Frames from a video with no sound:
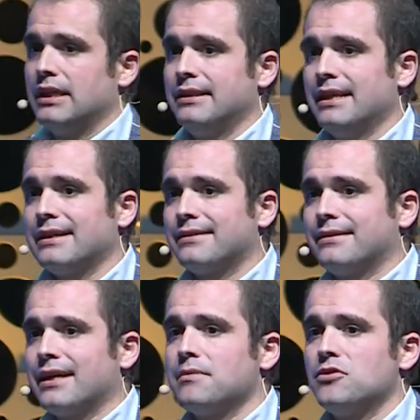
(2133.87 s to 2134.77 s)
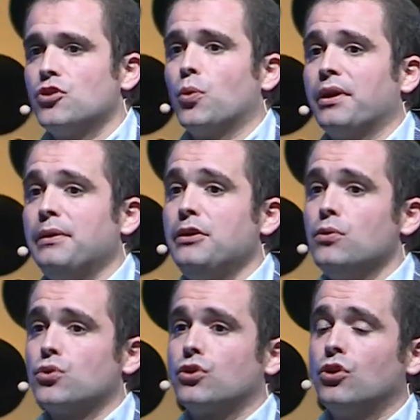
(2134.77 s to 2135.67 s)
that time to
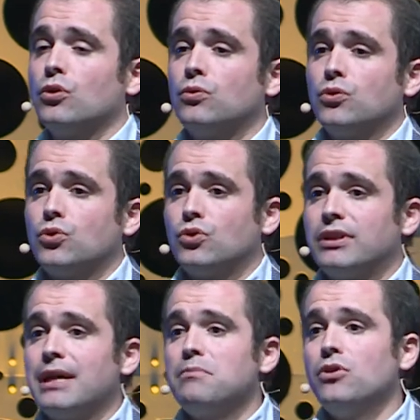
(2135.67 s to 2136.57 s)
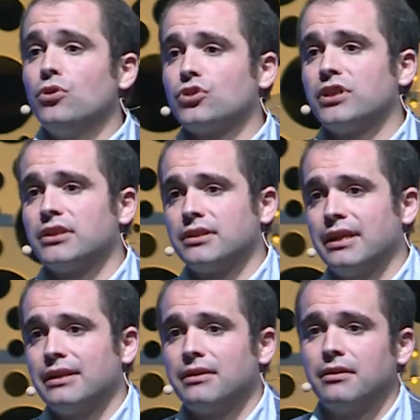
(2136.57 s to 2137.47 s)
reduce those time losses
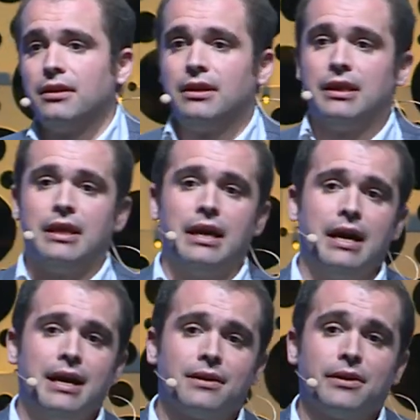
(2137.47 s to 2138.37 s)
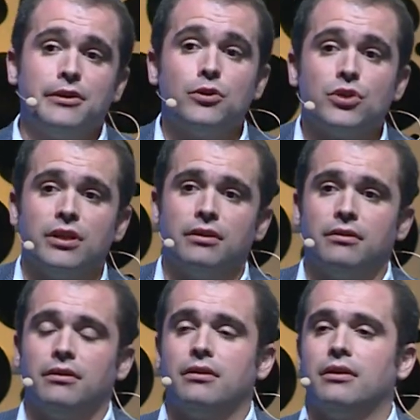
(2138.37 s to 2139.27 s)
that are reducing
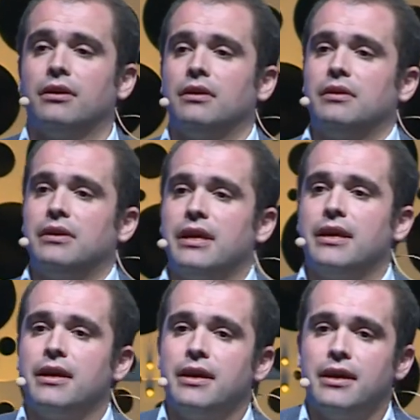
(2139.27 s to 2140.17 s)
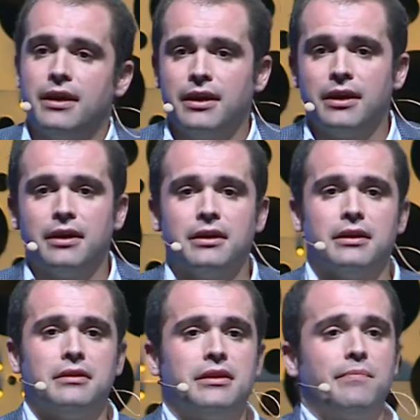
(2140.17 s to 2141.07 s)
the,
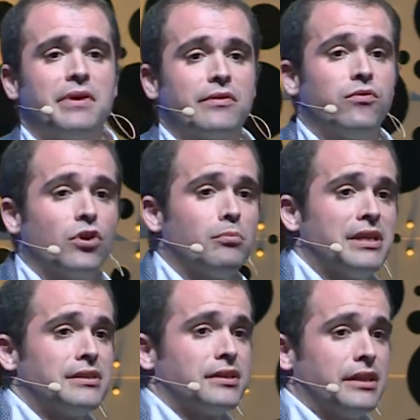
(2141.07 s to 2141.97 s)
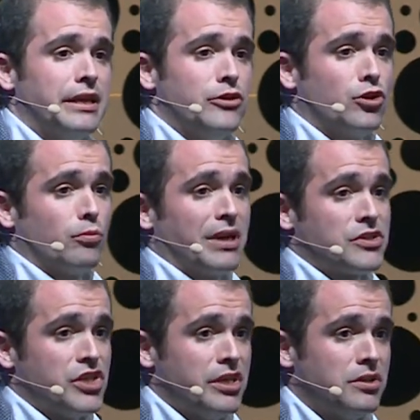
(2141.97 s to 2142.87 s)
the performance in your
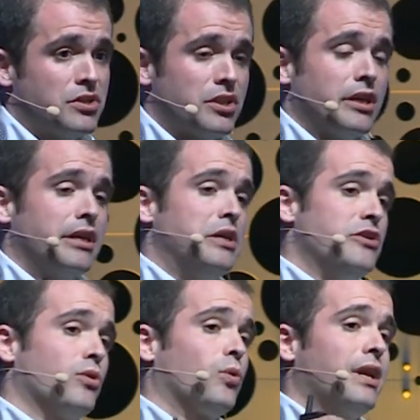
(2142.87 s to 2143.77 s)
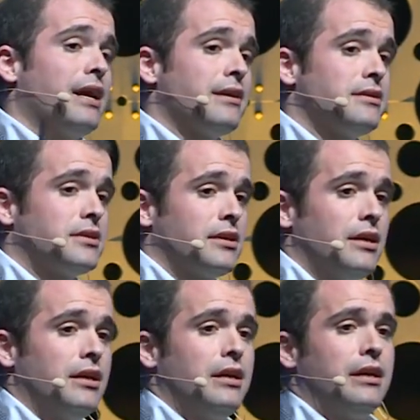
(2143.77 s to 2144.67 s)
machines, in your lines,
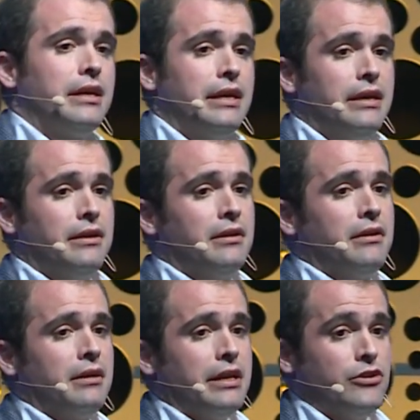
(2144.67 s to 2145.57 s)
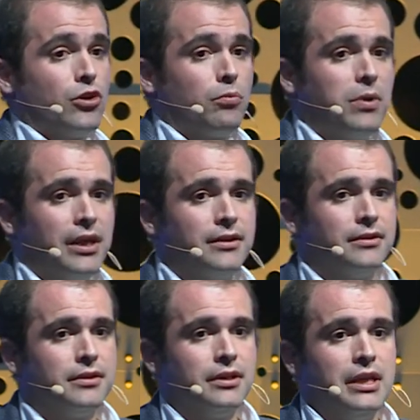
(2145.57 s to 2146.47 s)
in, in your plant.
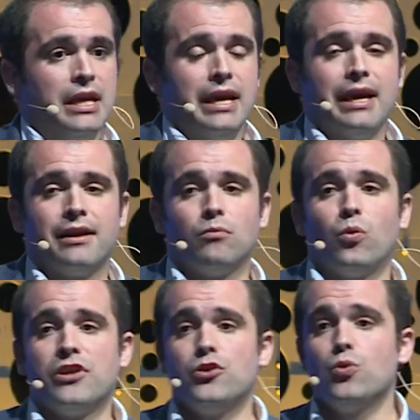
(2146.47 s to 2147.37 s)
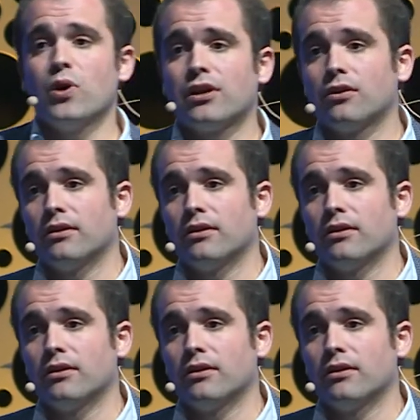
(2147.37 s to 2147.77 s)
And when you are